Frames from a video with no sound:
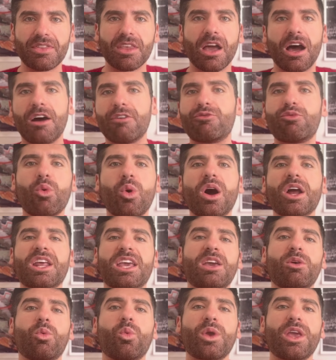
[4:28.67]
of
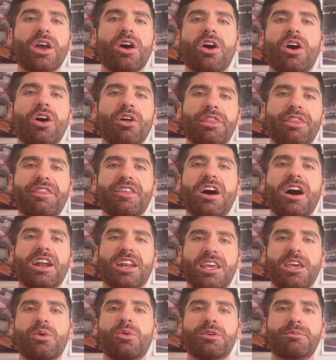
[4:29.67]
what we all
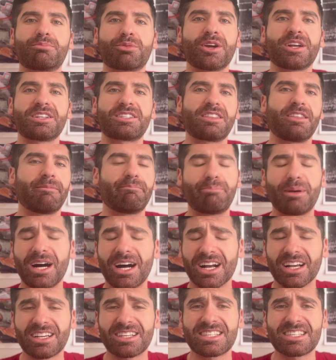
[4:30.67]
thought he would bring to the
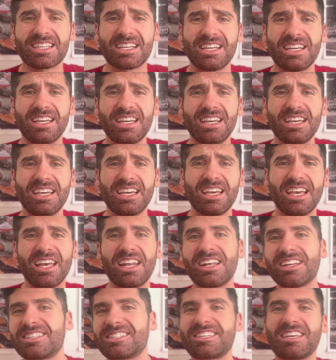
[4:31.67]
Bucks, and
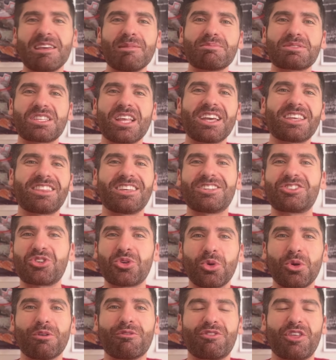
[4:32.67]
it seems like the
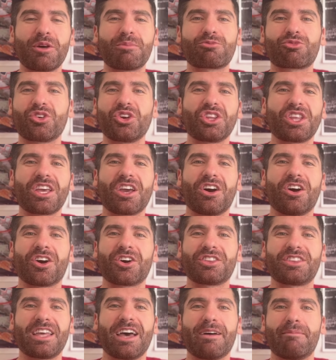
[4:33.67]
two of them really
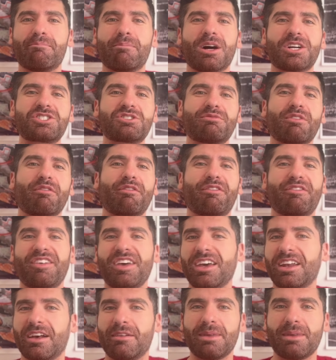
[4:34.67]
aren't that much of a
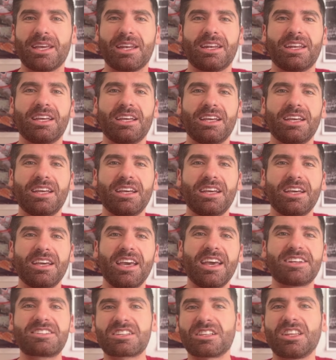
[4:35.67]
fit. I mean,
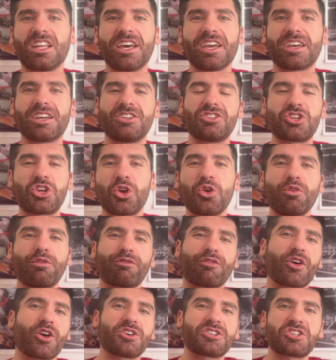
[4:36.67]
it's like two
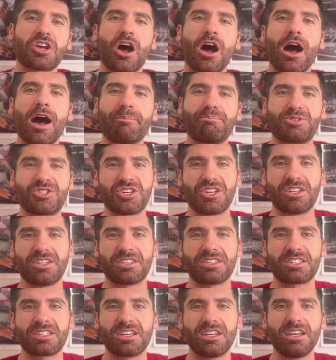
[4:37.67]
first
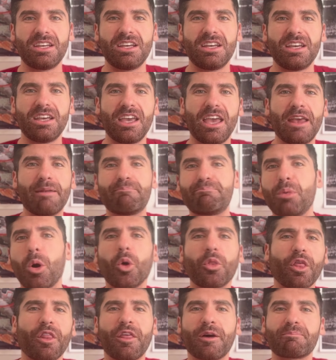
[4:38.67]
options and
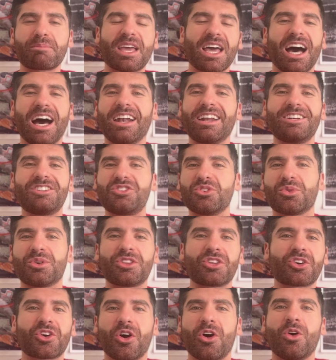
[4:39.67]
both of them kind of doing
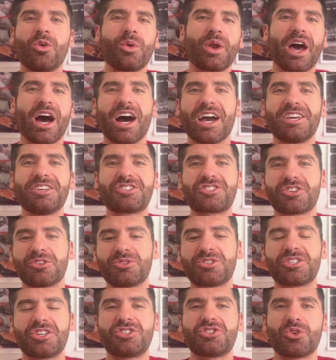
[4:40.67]
their own
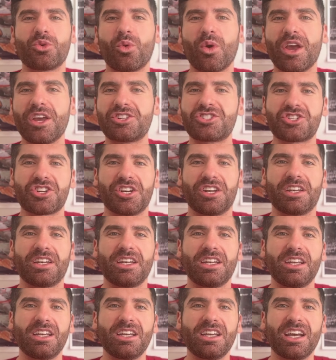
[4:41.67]
ISO situation.
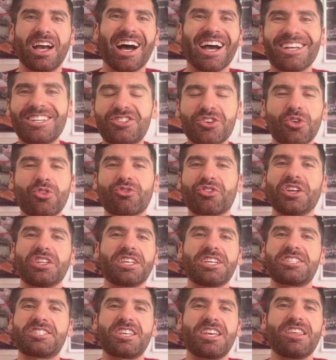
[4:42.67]
I don't
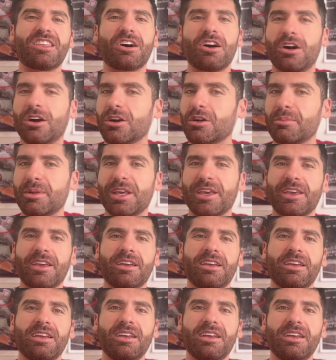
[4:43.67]
really see the harmony,